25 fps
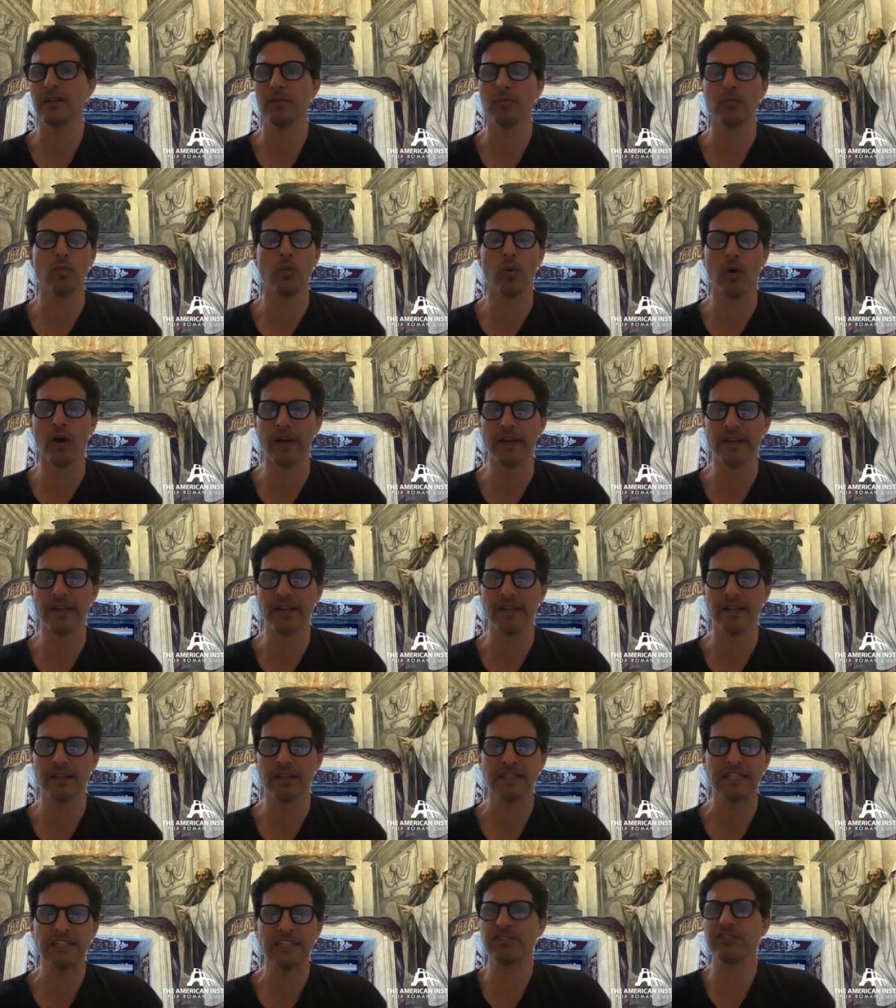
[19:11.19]
1,
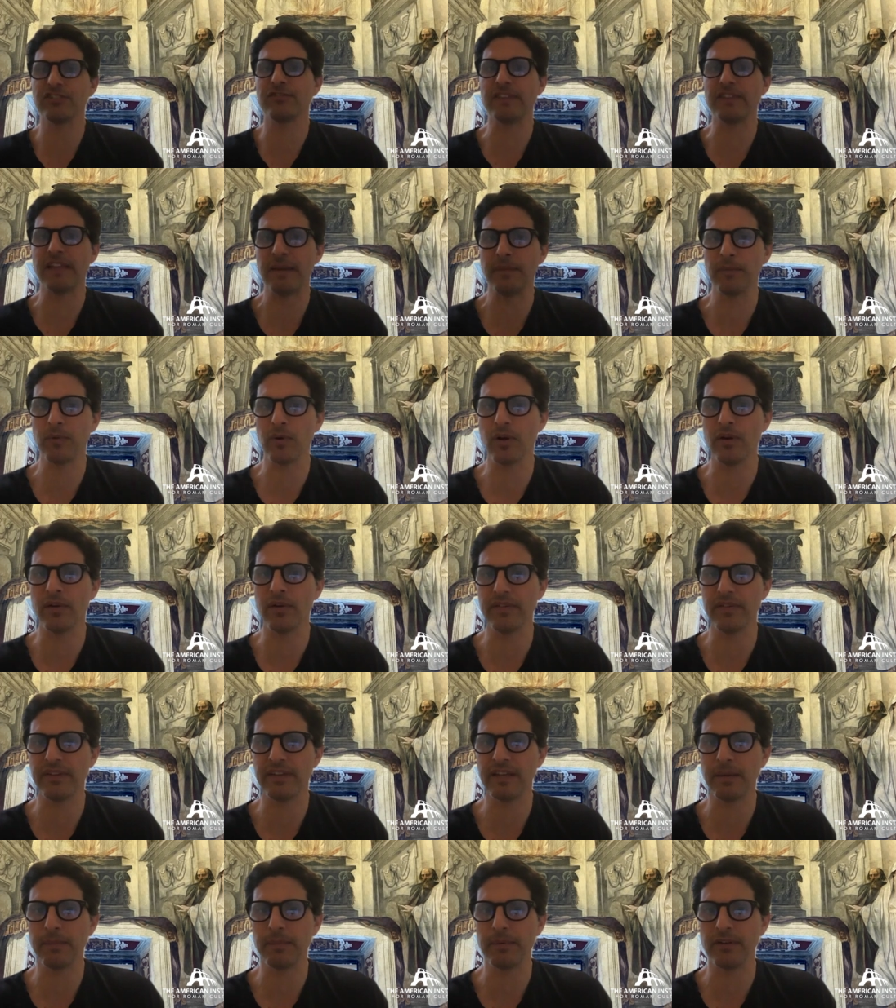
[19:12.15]
lets the flame go out of
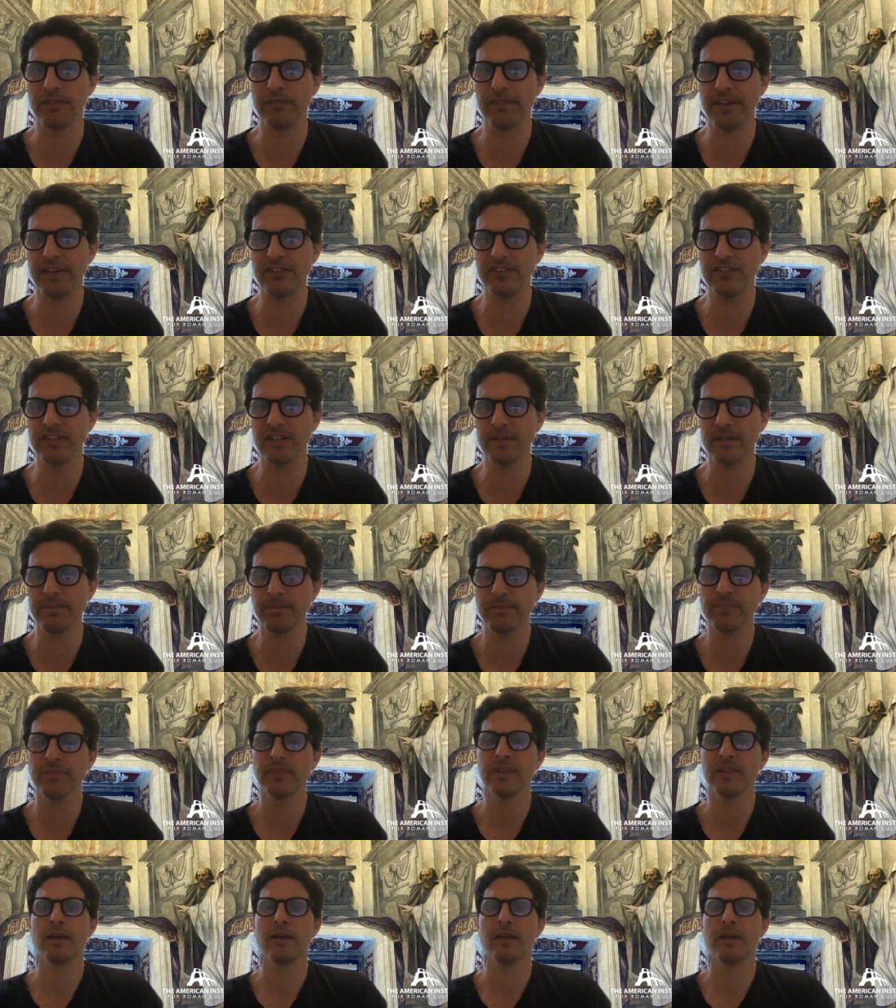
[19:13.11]
the Temple of Vesta,